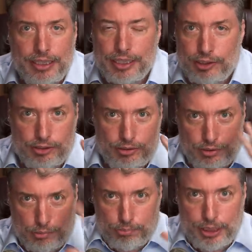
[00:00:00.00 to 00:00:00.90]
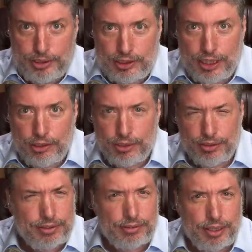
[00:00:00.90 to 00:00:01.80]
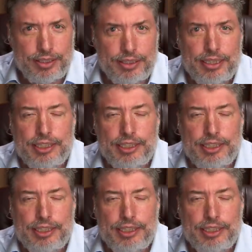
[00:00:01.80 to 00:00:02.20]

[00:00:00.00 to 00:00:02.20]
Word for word: It's the big secret, right?